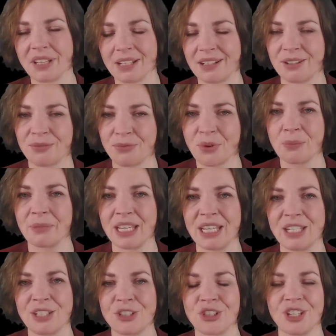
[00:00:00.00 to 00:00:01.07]

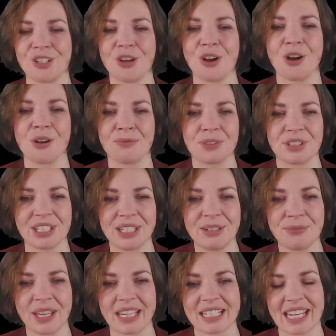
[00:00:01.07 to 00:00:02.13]
formation of
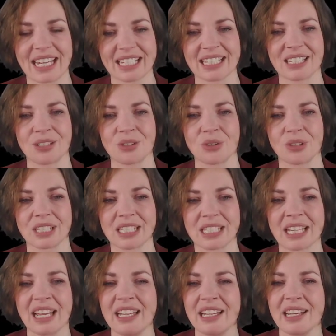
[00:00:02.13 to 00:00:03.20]
defect excitons.
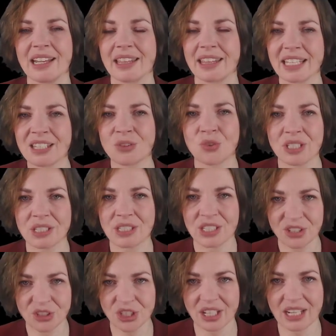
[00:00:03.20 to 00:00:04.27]
This
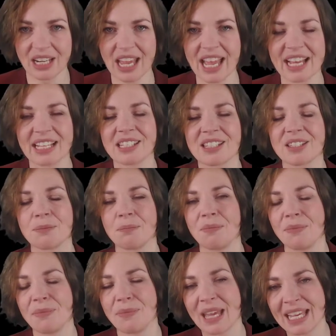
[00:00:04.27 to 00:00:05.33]
transition has
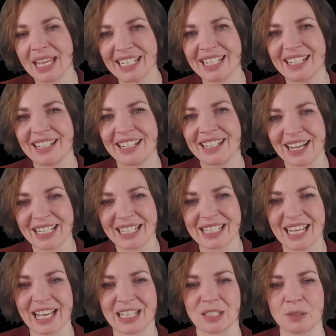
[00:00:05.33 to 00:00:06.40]
many nice
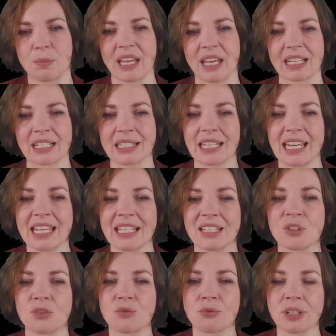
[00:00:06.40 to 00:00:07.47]
aspects.
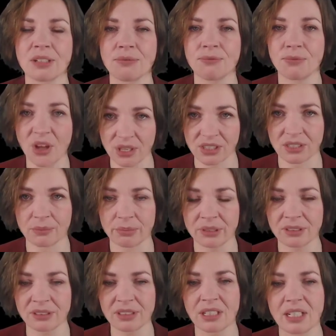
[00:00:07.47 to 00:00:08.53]
It's reversible.